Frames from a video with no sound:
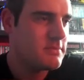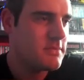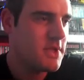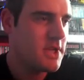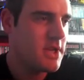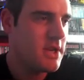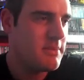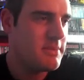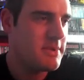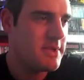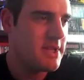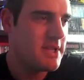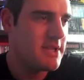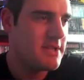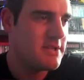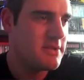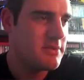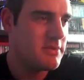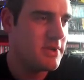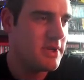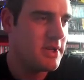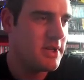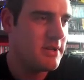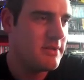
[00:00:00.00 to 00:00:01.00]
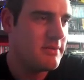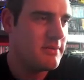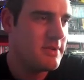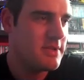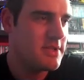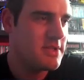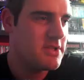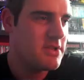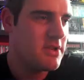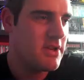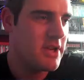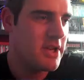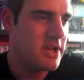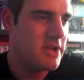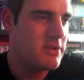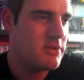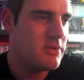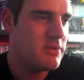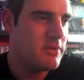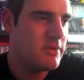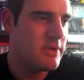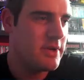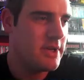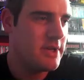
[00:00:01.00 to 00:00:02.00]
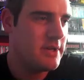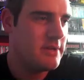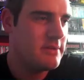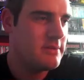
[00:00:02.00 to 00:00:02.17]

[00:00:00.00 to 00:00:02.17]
Coming down to a tight corner.